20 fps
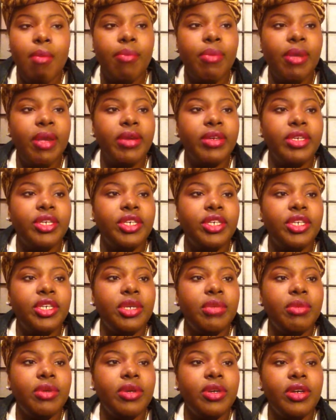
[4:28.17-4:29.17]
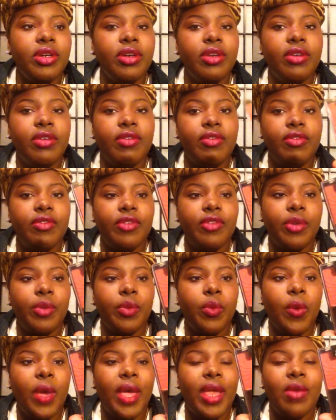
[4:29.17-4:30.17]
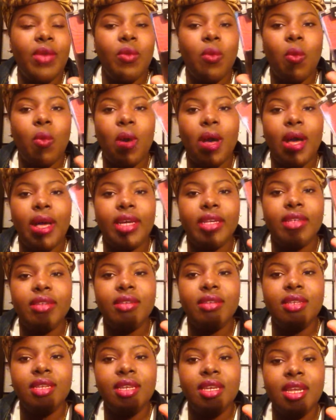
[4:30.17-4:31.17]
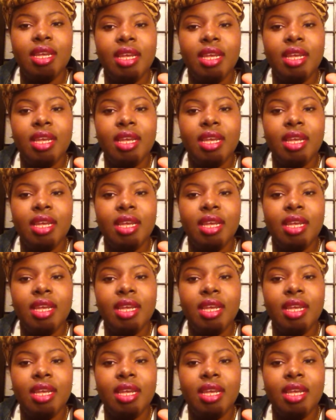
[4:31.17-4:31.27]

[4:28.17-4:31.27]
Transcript: Berry Shimmer from Wet n Wild,